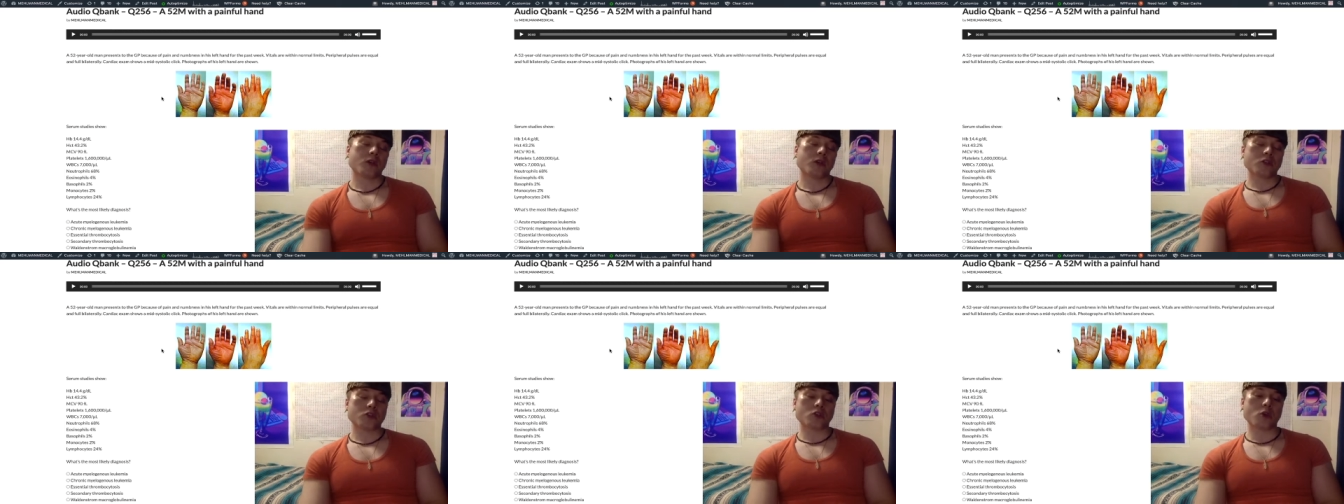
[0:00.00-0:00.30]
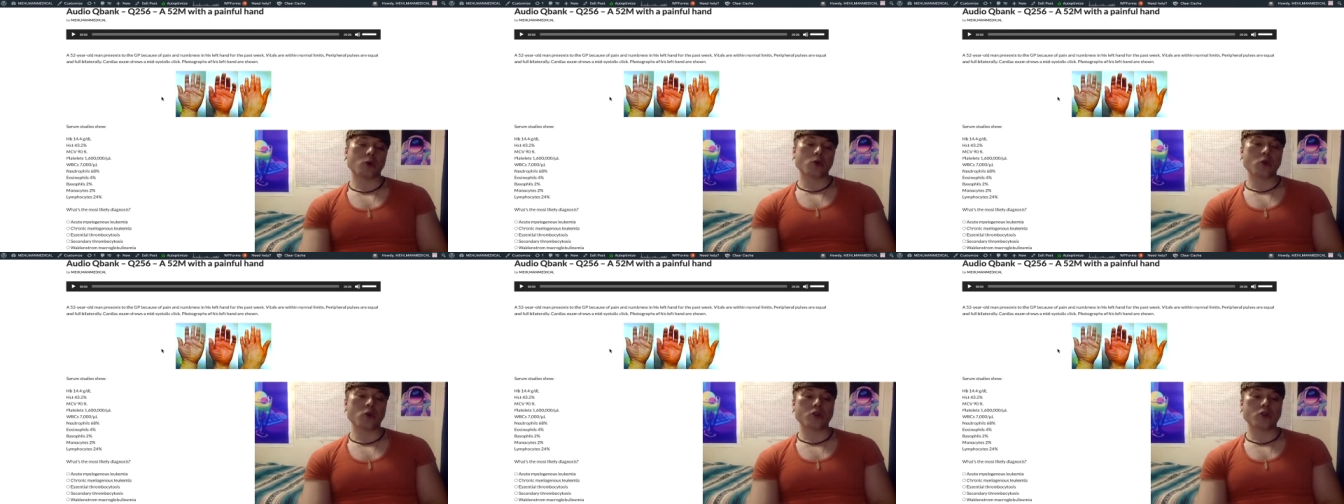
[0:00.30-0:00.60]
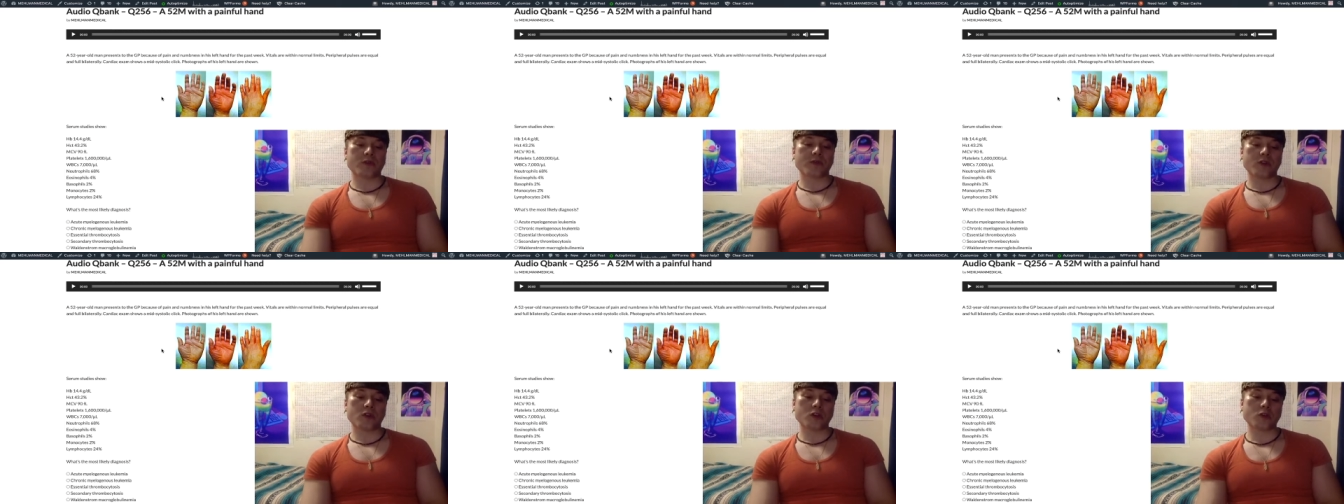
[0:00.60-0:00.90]
So
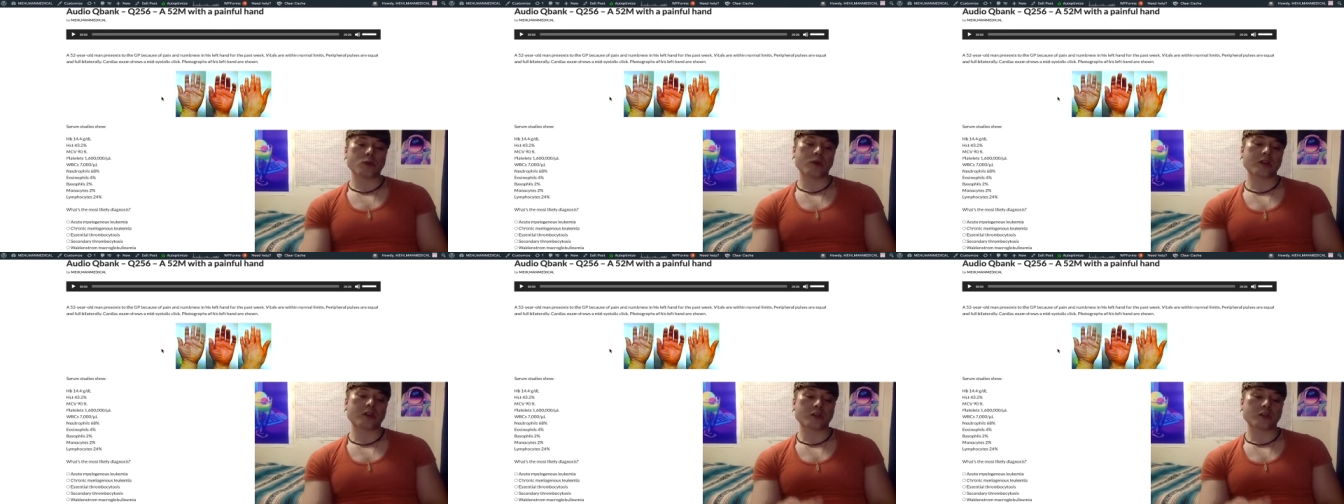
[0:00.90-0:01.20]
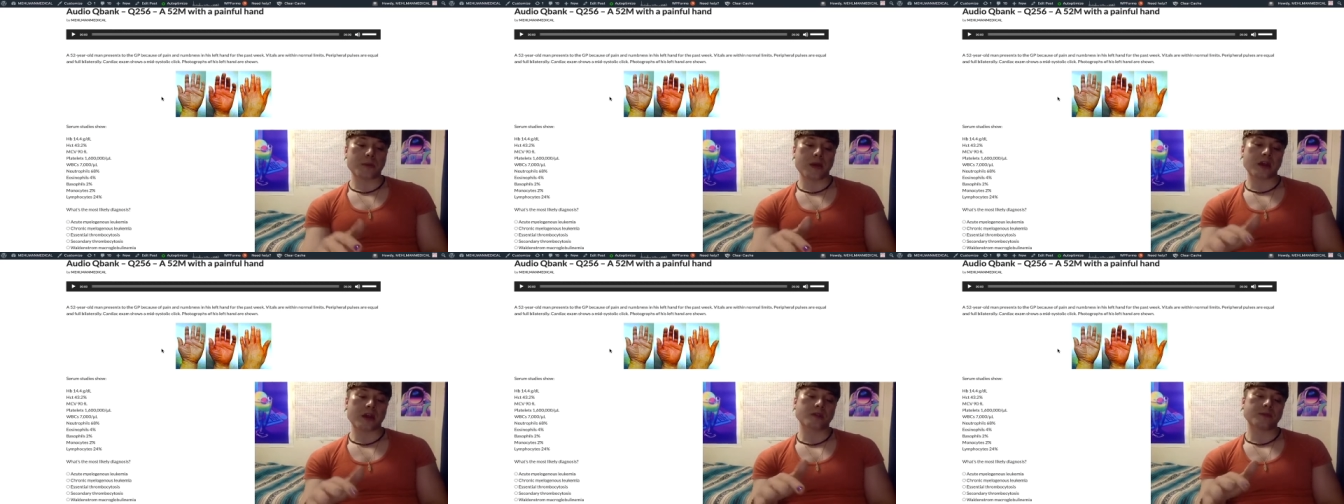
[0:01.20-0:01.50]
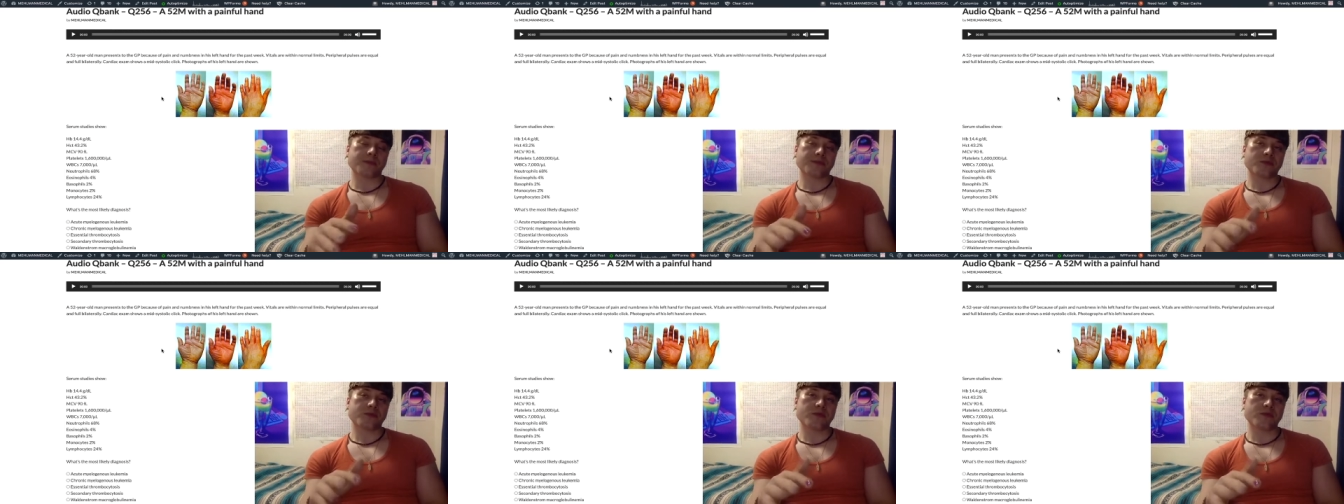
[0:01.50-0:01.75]
neutrophils, we expect